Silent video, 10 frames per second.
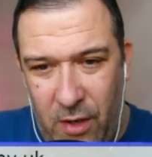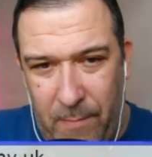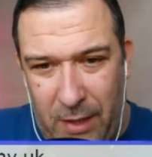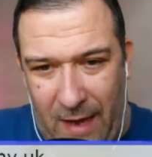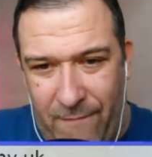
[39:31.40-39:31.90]

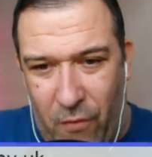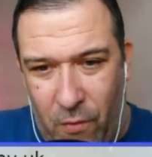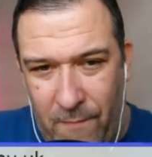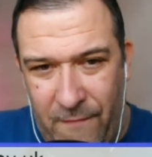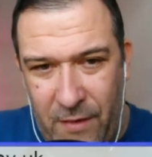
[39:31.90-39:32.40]

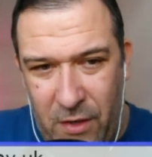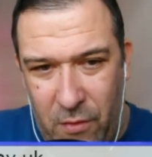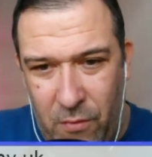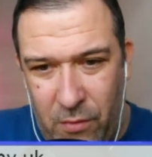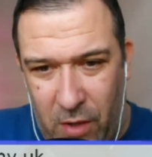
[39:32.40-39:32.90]
platform for
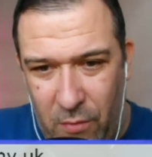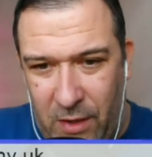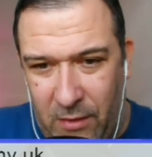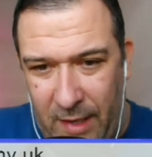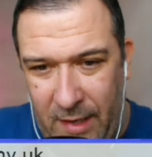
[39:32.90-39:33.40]
you
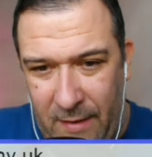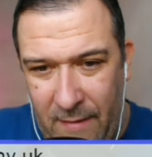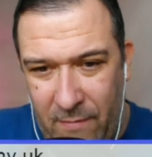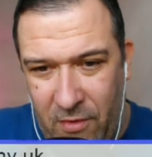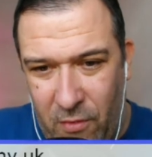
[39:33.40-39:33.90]
locally
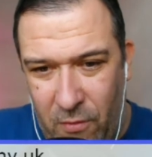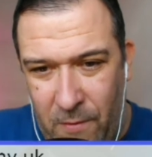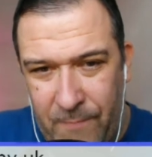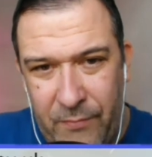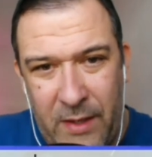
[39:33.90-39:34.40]
to
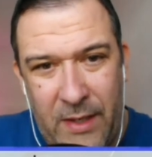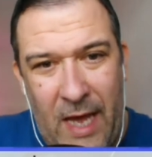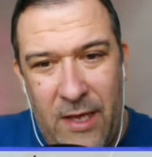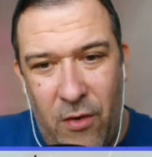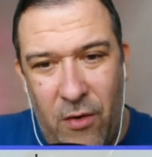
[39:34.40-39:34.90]

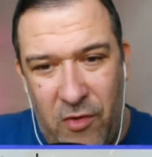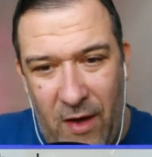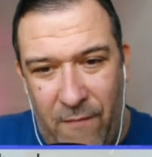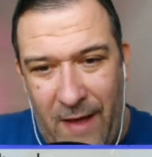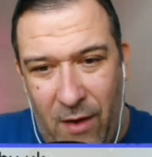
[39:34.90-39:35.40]
get
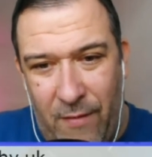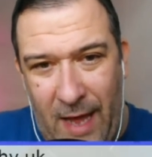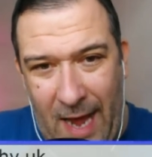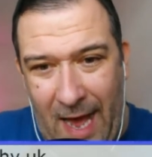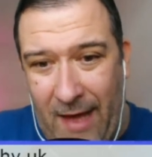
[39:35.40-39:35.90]
yourself out
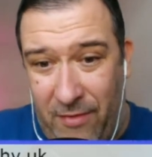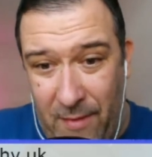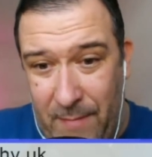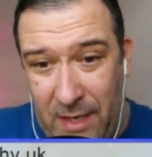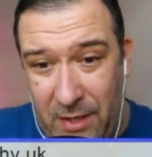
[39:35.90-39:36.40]
there as the
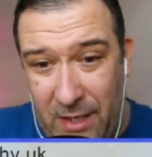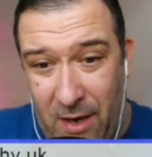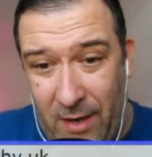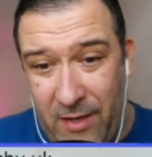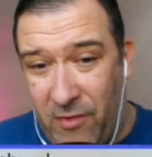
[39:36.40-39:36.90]
media
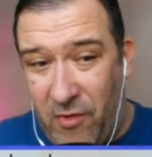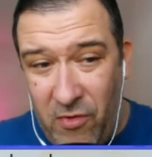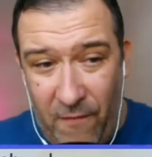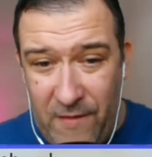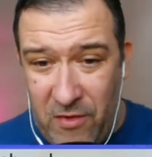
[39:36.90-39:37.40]
guy, because there's
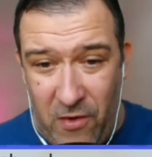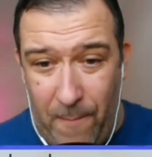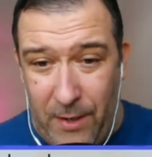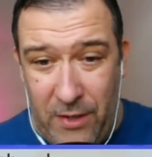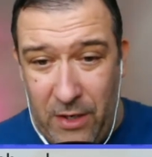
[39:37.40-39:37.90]
nothing
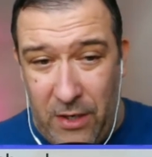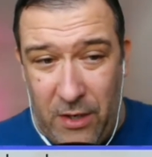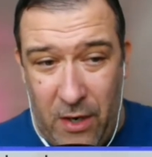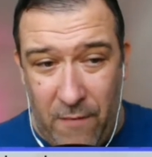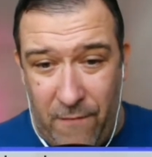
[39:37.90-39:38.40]
stopping
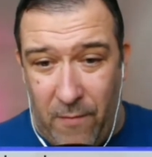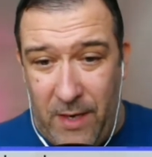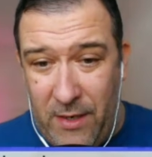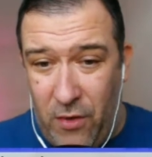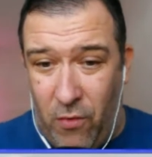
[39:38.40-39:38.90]
you, from
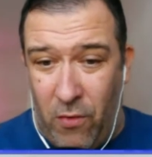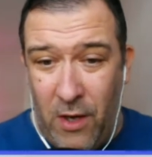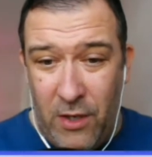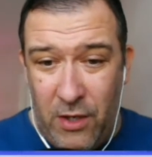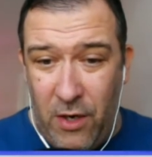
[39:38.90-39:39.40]
in your
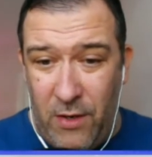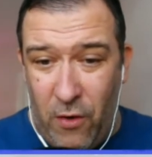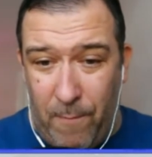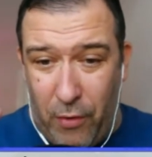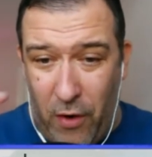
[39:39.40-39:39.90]

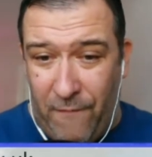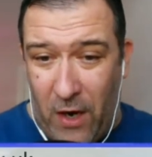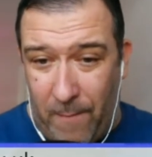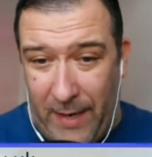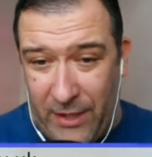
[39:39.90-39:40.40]

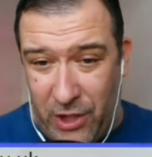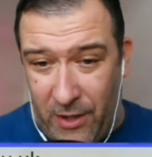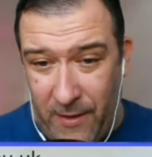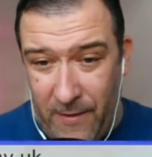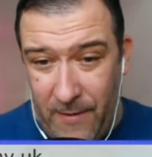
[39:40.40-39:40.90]
profile picture,